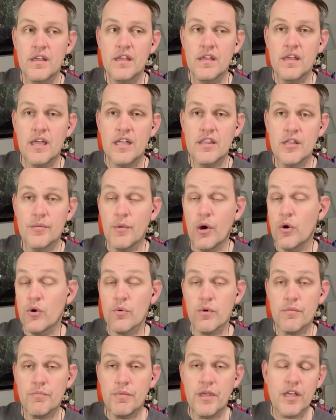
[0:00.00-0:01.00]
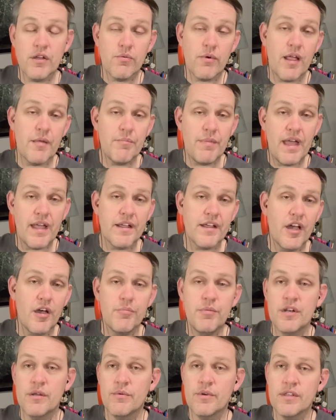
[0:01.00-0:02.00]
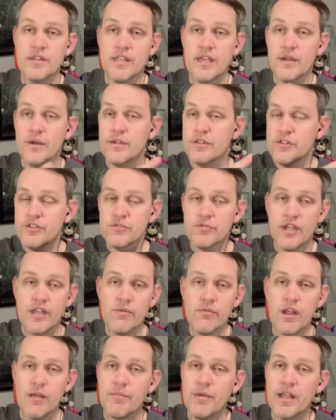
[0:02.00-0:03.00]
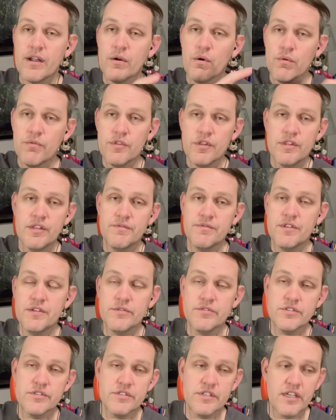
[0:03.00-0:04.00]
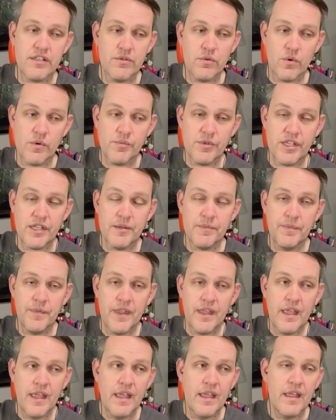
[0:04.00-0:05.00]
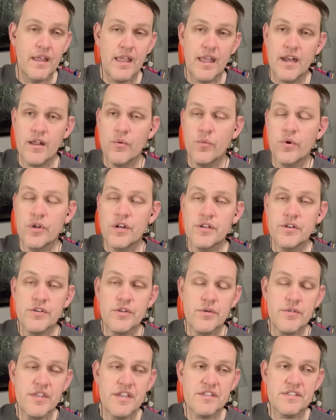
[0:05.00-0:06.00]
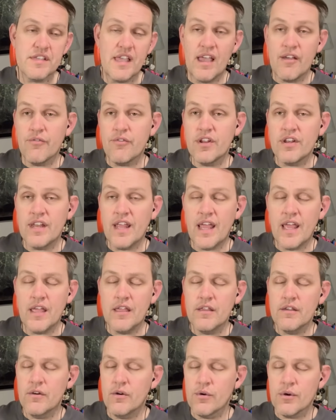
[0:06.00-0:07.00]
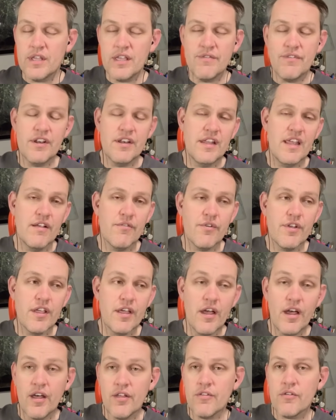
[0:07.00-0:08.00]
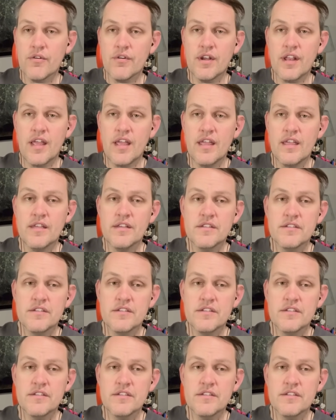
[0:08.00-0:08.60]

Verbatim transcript: and the motor would pick right back up and it would carry the train right back over the lift hill just like normally. And it wouldn't do this every day or even every other day.